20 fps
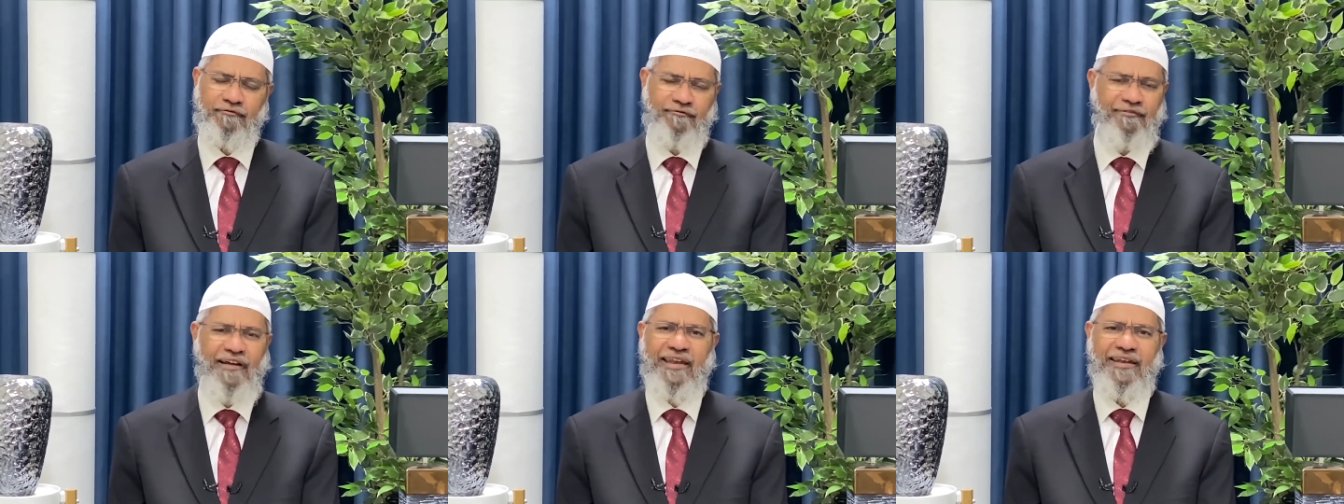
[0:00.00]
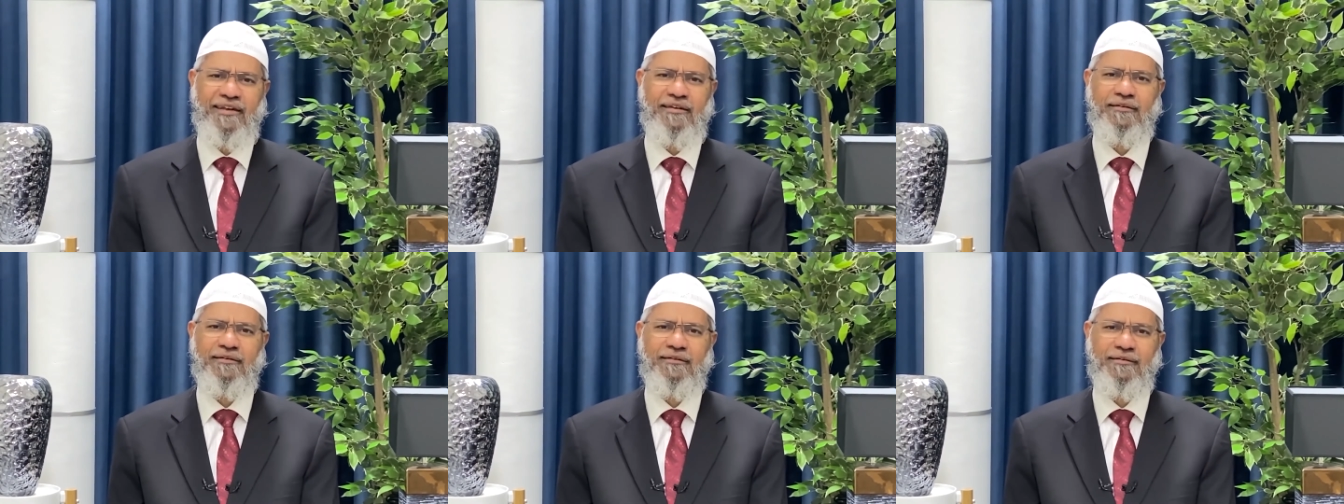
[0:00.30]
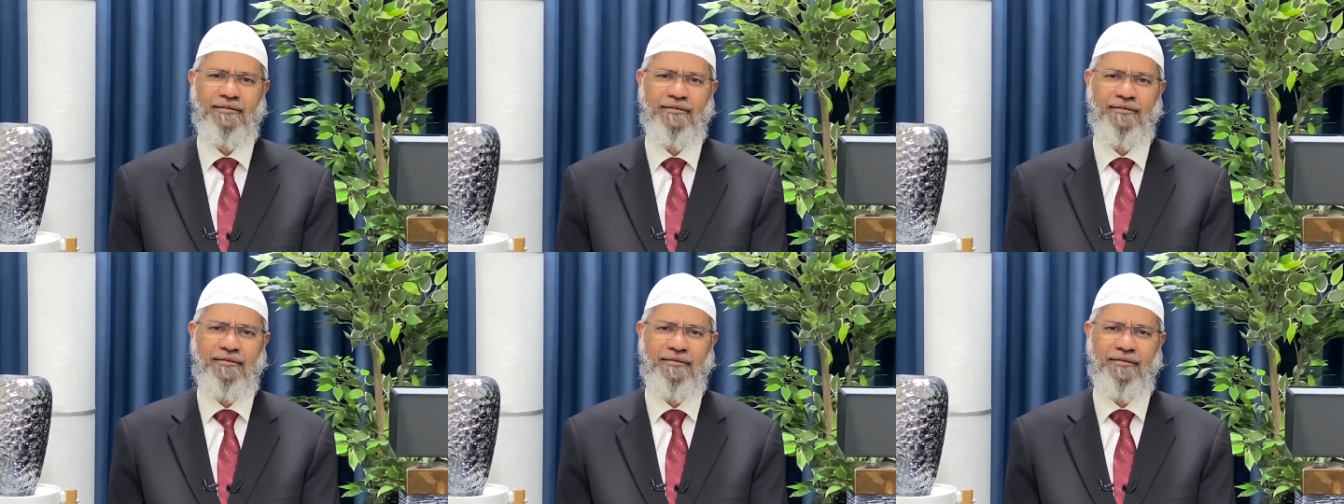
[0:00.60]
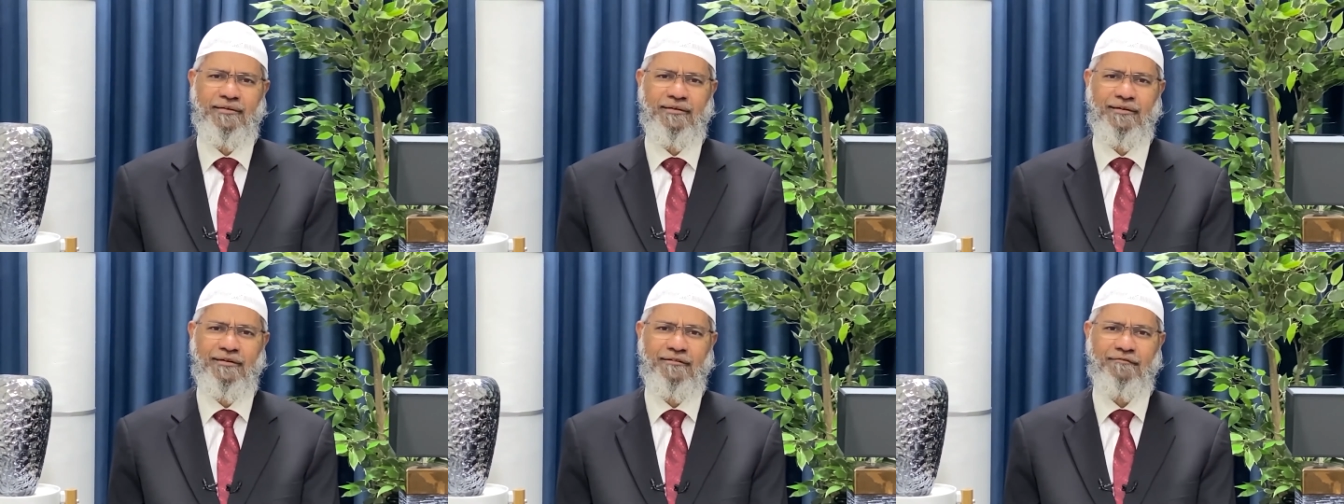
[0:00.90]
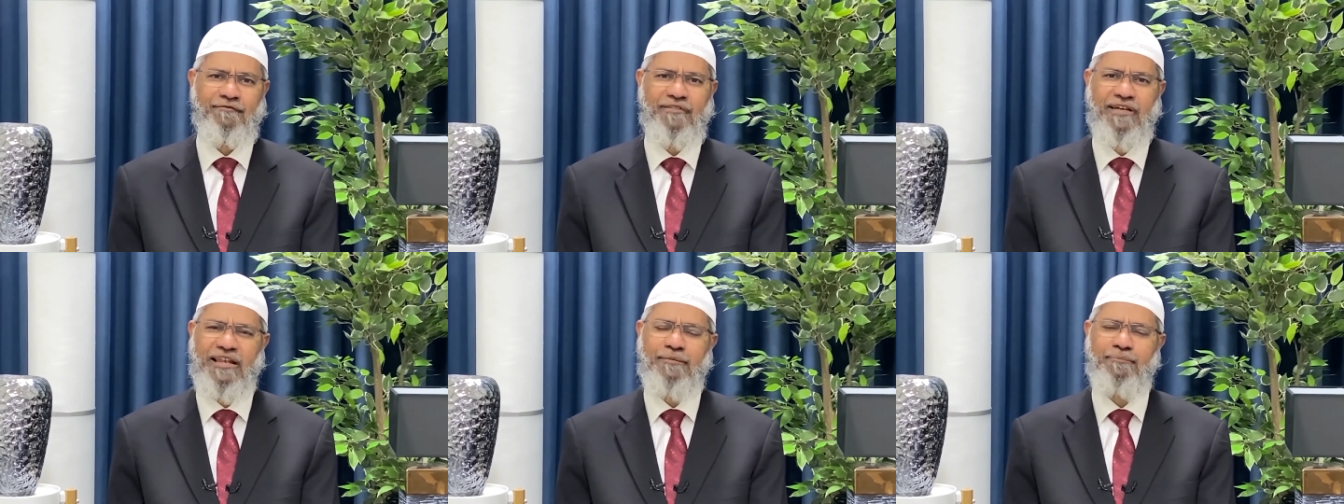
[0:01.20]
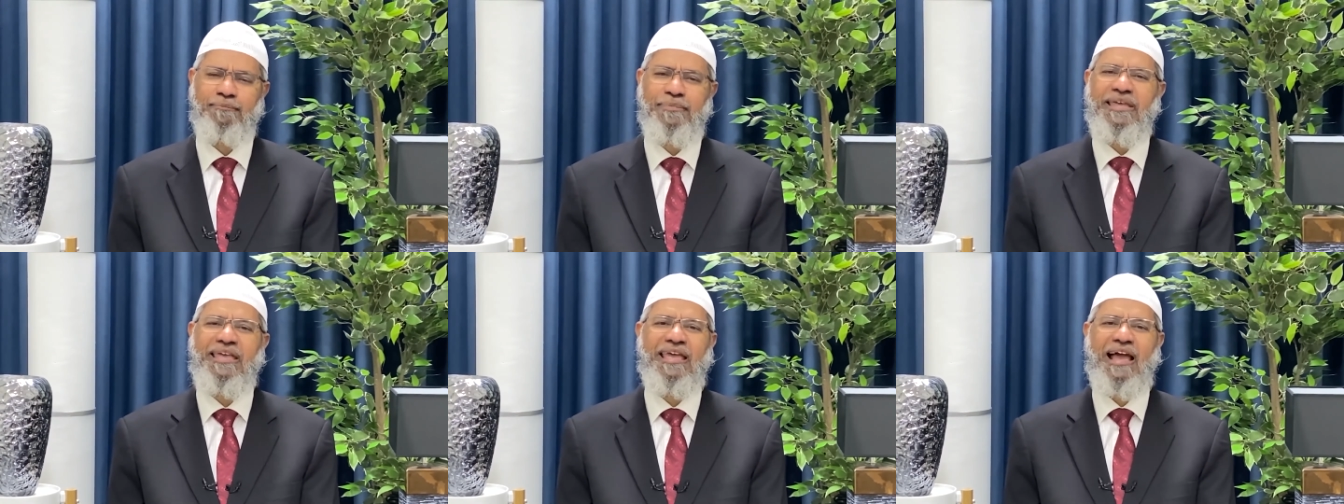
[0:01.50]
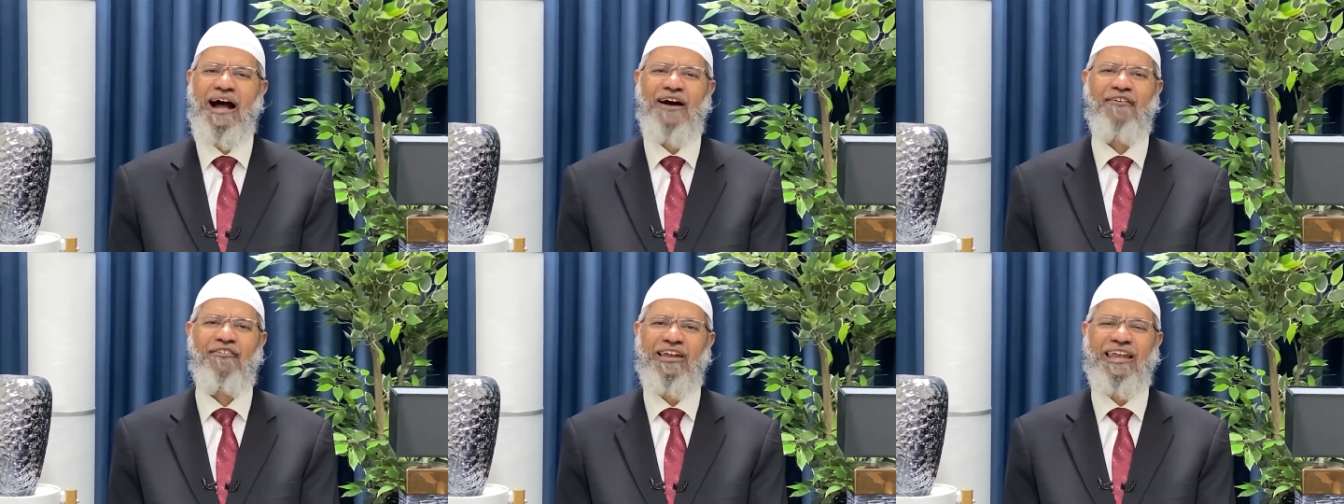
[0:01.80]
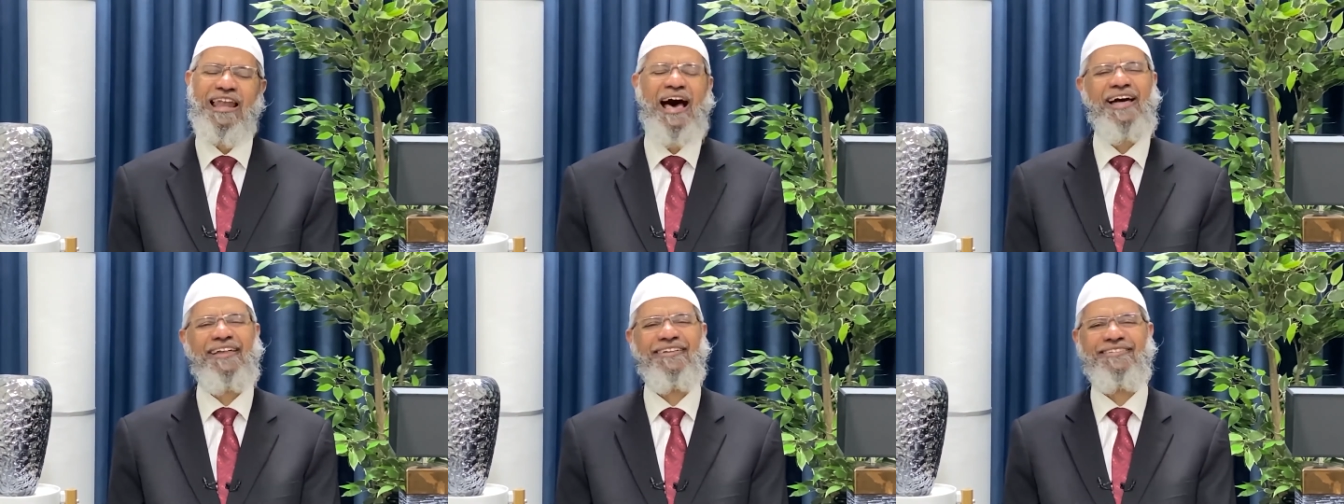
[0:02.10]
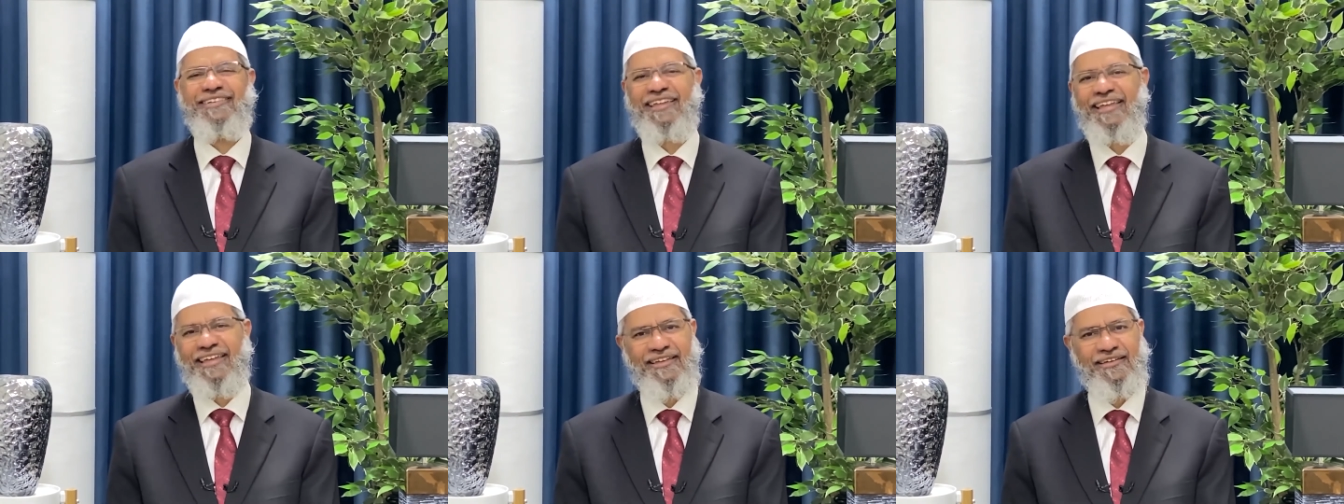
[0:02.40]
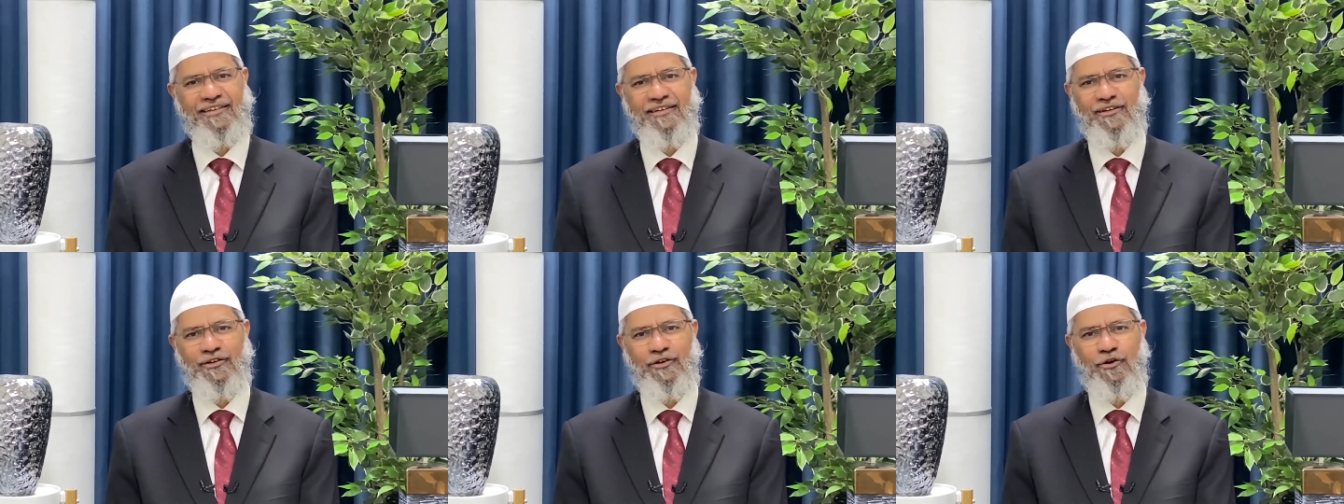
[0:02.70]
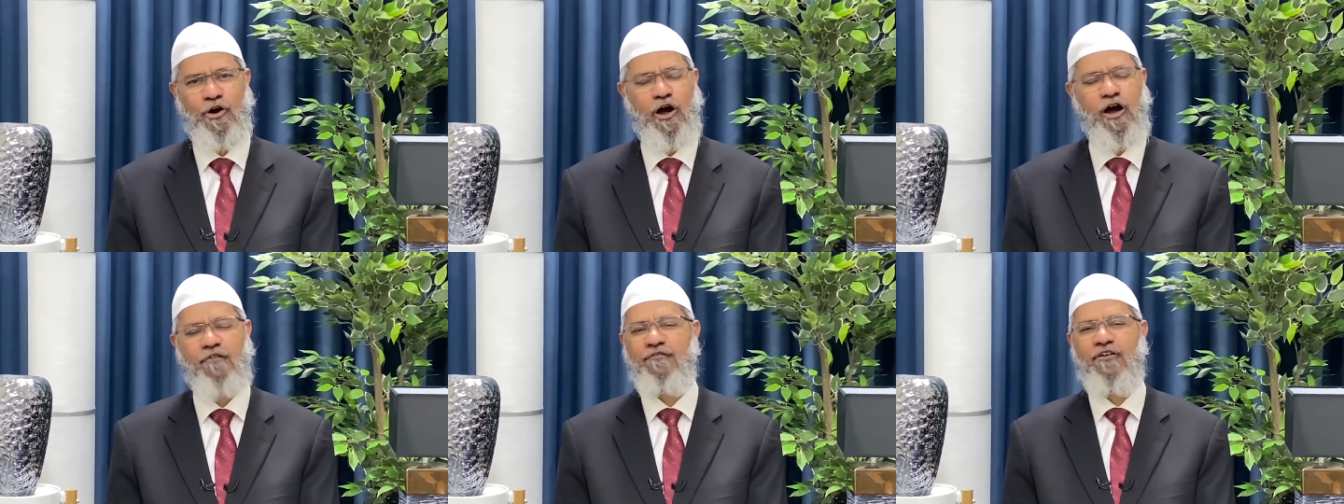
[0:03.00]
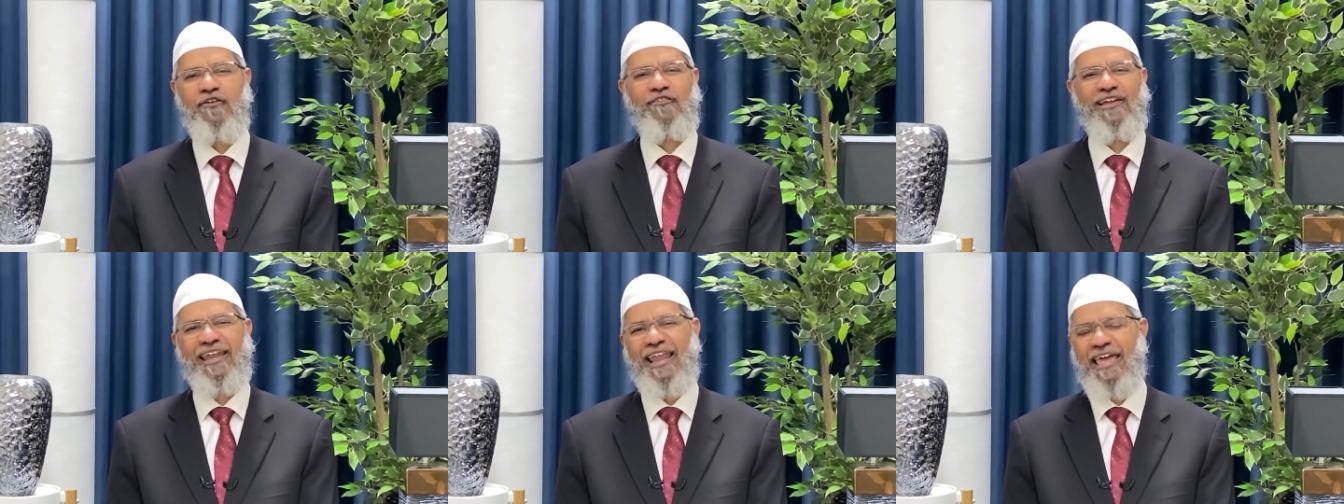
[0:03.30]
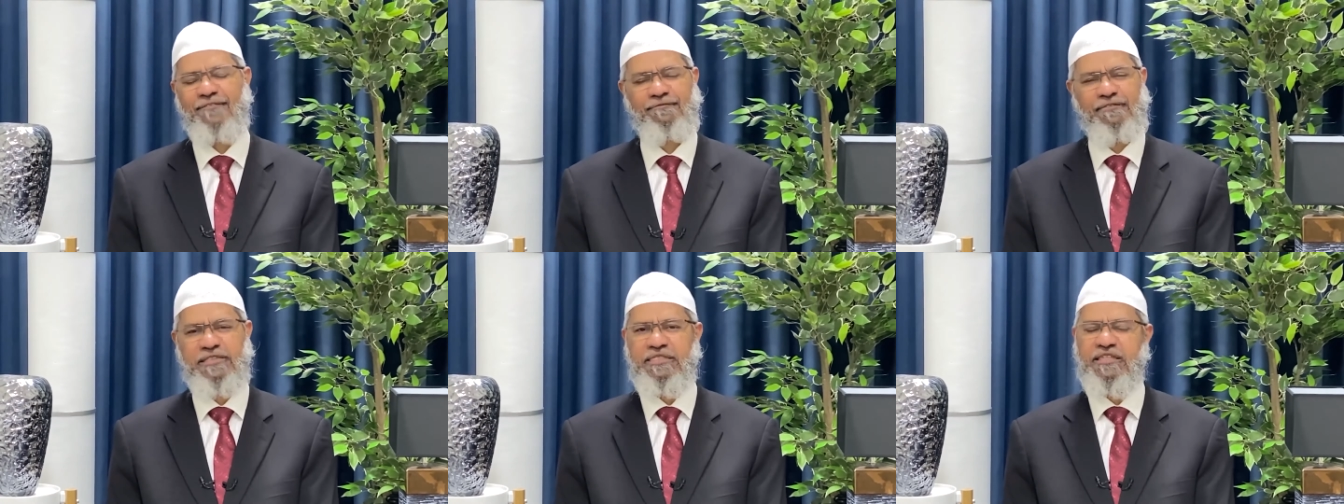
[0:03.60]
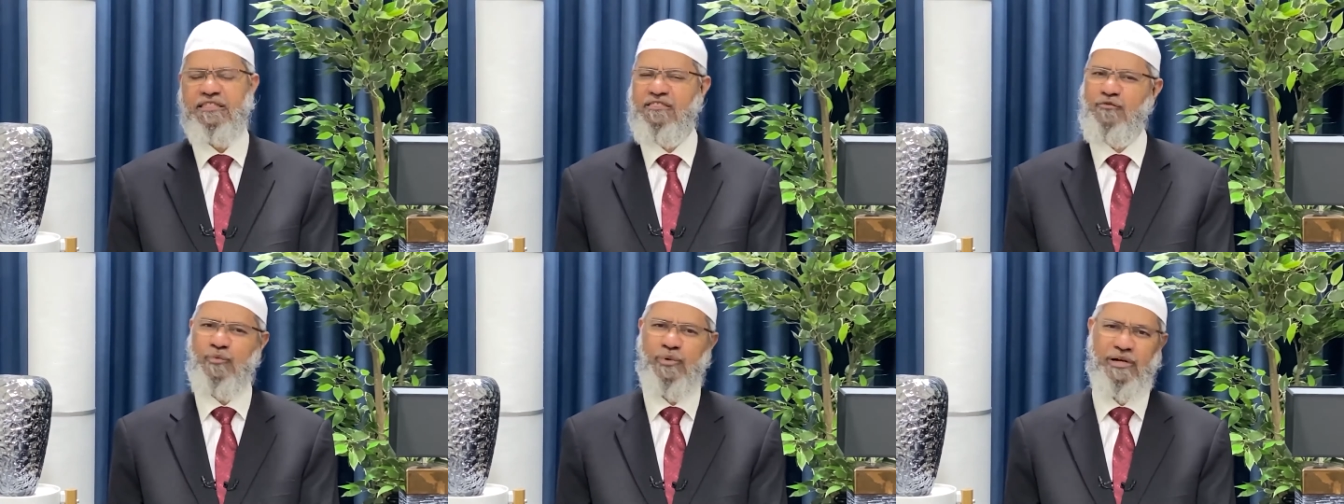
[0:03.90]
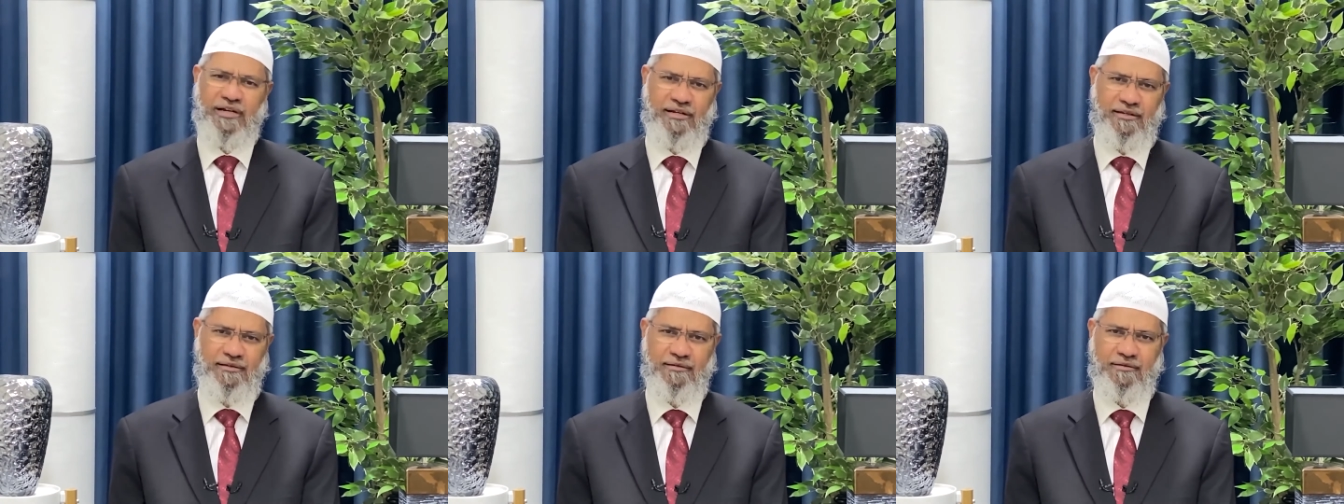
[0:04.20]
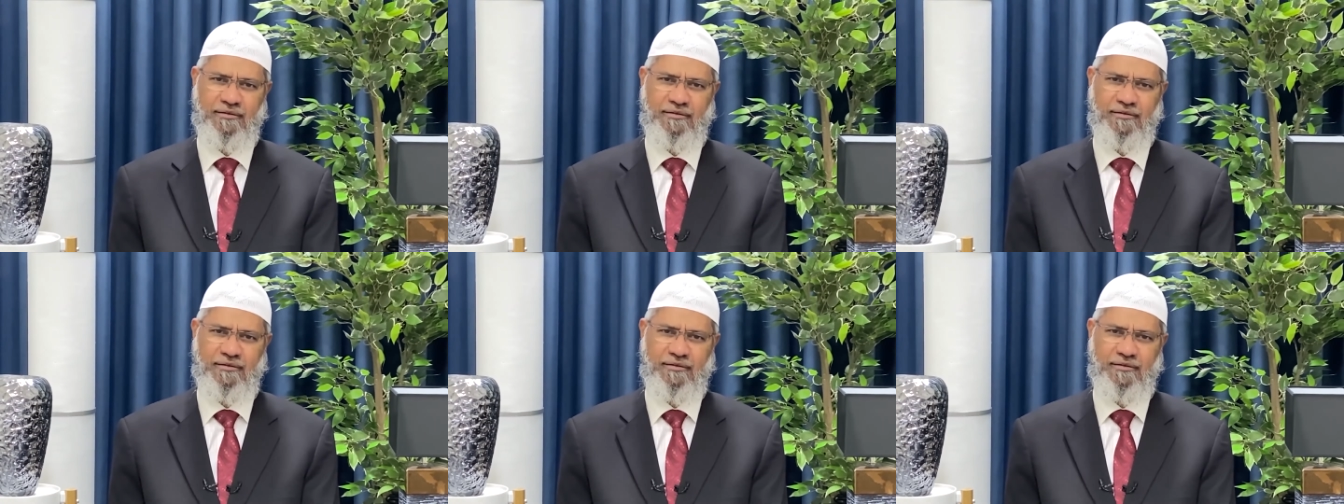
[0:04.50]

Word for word: when will be our last day of our life in this world.